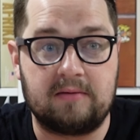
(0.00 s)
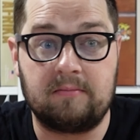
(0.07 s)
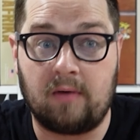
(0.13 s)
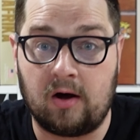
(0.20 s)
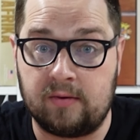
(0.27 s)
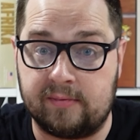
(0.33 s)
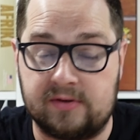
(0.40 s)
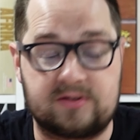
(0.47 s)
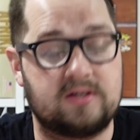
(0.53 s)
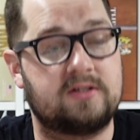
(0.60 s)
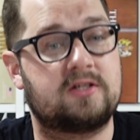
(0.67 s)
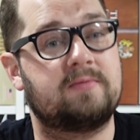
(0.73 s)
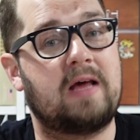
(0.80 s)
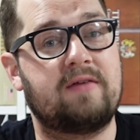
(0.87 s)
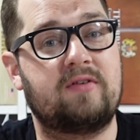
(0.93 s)
moments and
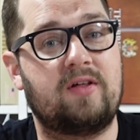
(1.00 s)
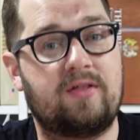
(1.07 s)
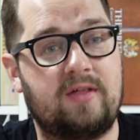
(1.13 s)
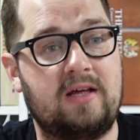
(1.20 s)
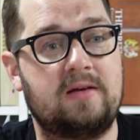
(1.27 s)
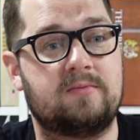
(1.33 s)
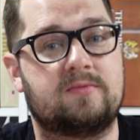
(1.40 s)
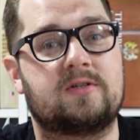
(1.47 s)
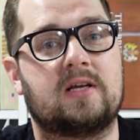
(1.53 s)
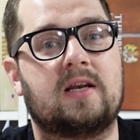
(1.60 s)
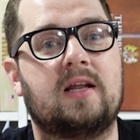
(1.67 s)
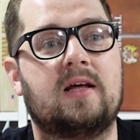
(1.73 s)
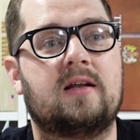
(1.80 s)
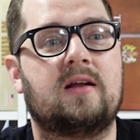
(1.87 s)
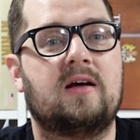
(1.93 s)
some heavy themes
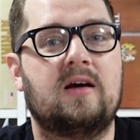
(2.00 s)
in it.